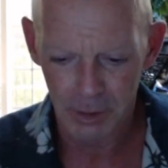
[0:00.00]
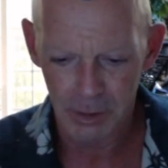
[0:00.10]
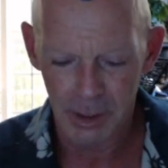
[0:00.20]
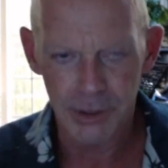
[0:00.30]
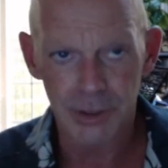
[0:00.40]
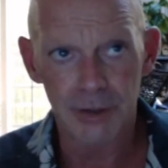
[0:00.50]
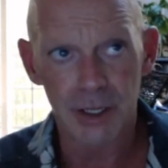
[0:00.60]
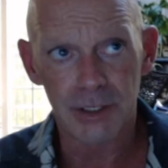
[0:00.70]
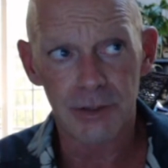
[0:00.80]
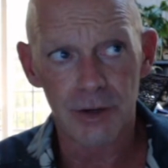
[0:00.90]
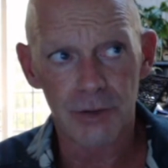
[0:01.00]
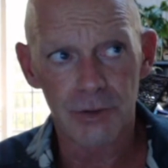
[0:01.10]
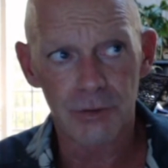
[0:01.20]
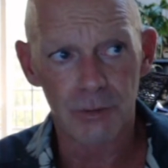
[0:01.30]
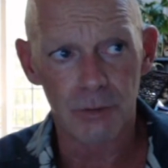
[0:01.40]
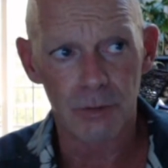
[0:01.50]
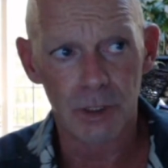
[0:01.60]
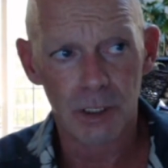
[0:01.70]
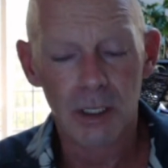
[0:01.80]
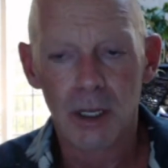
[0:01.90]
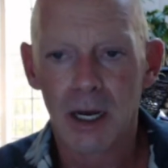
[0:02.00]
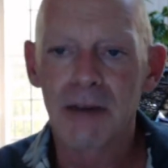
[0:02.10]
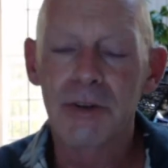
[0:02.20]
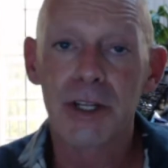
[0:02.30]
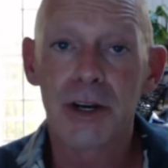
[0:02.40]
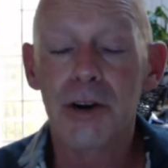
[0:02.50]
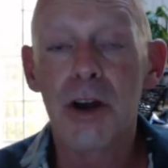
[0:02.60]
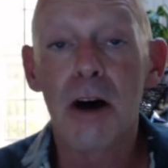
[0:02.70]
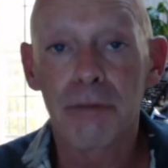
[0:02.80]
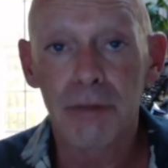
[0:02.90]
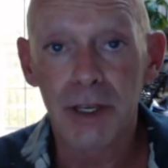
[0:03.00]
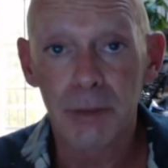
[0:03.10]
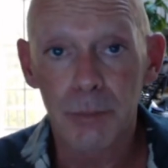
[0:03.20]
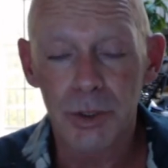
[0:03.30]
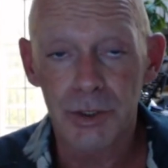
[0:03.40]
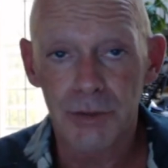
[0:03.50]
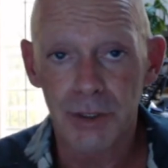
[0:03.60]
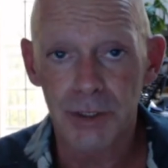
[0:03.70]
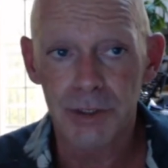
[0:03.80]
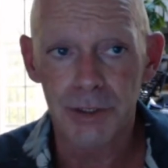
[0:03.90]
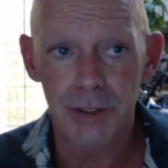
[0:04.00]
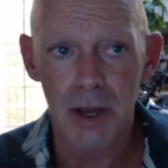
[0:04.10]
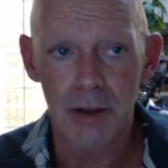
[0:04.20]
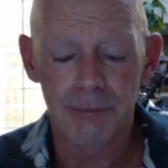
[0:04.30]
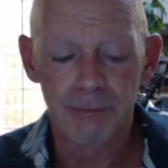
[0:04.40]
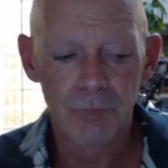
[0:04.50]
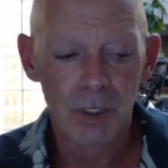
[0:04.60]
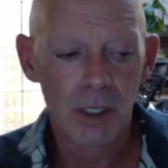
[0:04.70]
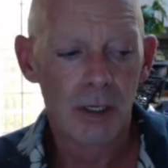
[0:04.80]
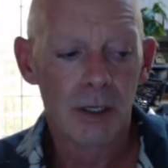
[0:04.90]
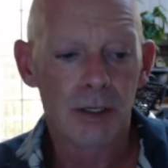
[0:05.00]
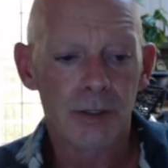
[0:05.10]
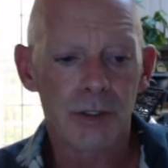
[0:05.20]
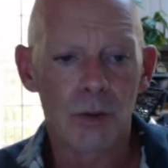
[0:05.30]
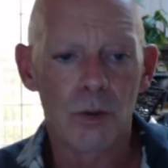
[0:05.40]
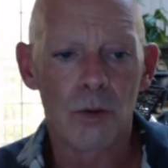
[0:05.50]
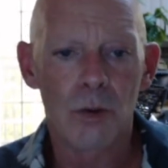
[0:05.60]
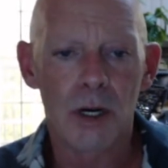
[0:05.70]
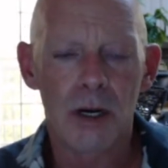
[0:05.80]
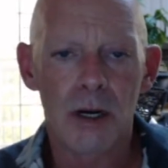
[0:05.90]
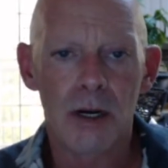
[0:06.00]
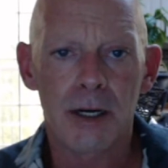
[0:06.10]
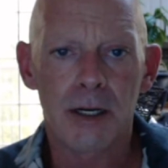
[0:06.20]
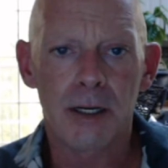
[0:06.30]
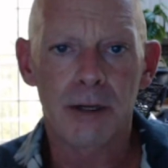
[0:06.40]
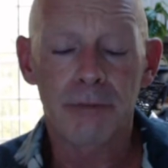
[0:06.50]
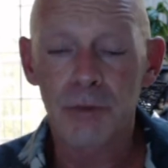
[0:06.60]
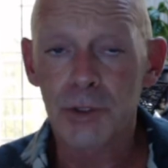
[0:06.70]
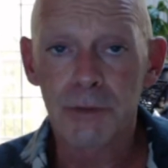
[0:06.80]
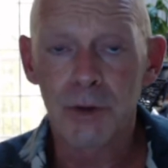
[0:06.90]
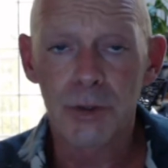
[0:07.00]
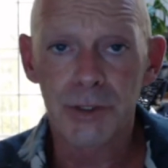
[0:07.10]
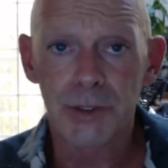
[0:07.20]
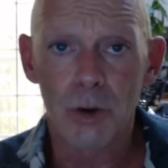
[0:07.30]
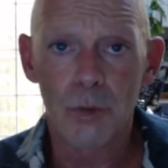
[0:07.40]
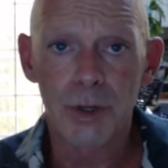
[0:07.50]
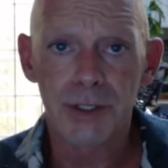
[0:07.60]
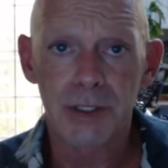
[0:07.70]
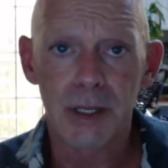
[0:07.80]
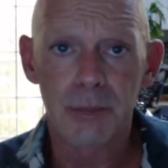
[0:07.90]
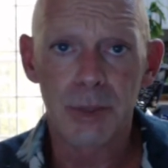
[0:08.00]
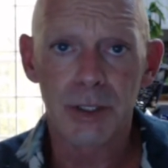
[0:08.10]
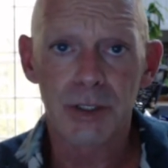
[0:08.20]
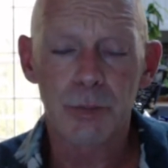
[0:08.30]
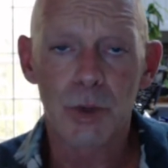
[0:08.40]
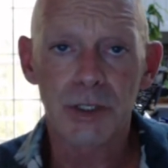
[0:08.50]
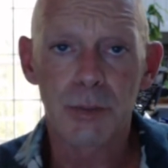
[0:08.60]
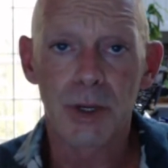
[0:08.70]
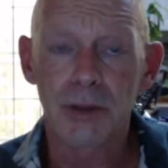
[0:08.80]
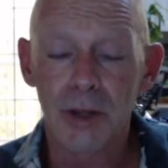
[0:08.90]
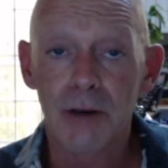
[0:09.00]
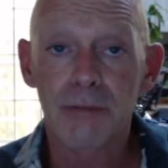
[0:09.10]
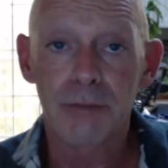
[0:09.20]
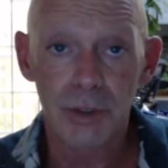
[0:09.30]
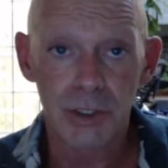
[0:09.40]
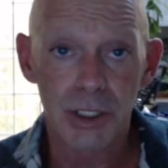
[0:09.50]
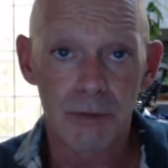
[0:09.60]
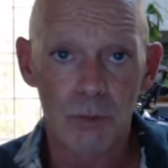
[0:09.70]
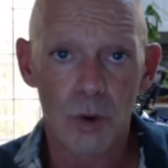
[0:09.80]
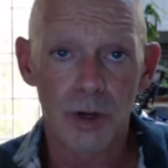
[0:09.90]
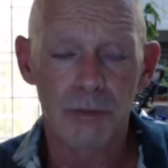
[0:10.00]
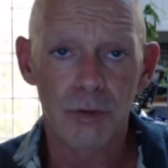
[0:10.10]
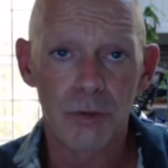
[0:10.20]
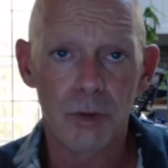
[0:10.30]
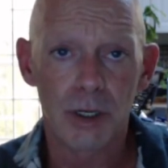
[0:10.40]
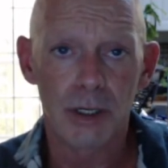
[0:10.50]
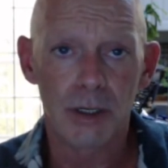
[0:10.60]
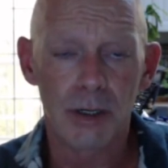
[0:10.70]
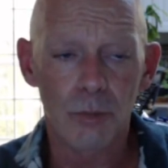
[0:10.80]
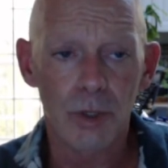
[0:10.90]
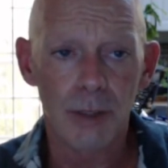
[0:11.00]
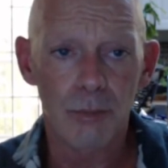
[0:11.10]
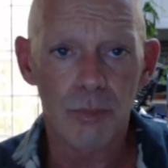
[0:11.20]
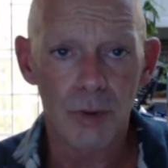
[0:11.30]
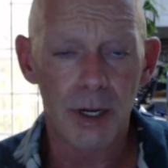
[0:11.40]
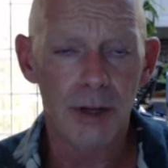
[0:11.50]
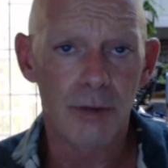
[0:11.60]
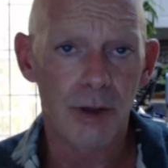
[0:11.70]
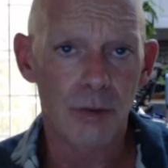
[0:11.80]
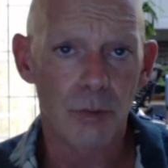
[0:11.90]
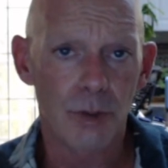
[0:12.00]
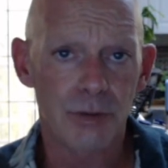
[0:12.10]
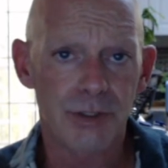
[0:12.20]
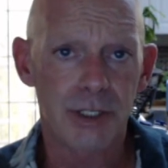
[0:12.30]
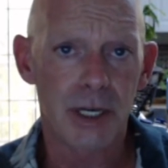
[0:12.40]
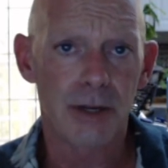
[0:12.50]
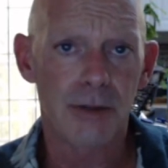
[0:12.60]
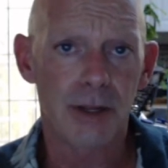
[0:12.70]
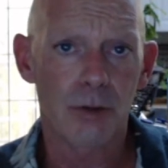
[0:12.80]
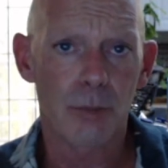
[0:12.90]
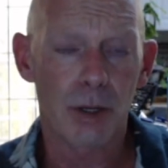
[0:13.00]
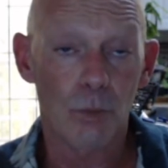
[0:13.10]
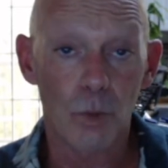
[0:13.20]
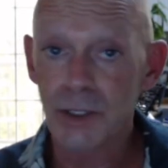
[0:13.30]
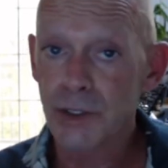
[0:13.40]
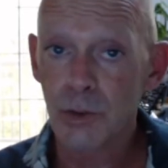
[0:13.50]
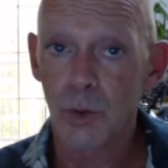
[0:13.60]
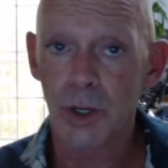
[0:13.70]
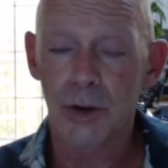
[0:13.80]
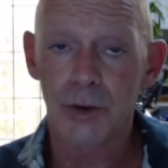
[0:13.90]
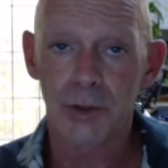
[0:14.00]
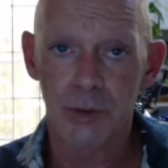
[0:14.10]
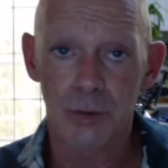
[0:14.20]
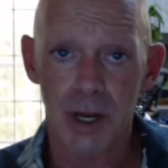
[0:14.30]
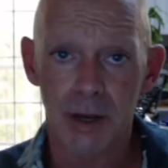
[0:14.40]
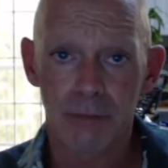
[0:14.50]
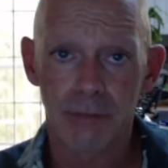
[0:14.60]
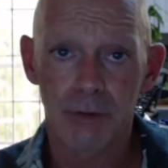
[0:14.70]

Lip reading: Actually, that's not true. I haven't done enough impish things today. So, first of all, as always, let me express my love for each and every one of you. I really pray that you understand that no matter what's going on in your life,